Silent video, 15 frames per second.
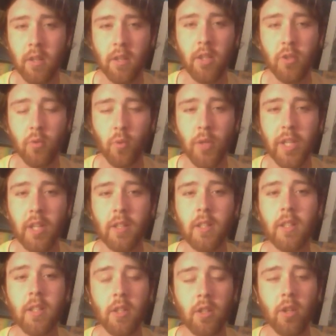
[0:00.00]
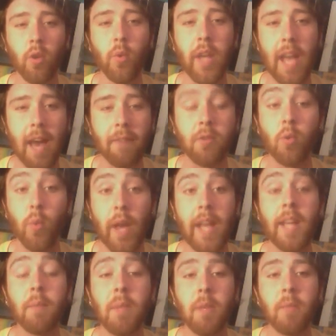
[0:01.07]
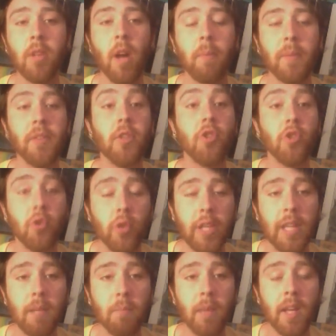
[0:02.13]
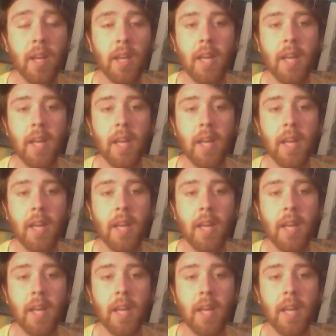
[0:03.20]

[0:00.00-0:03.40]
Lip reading: It's real. We have to wake people up in the dream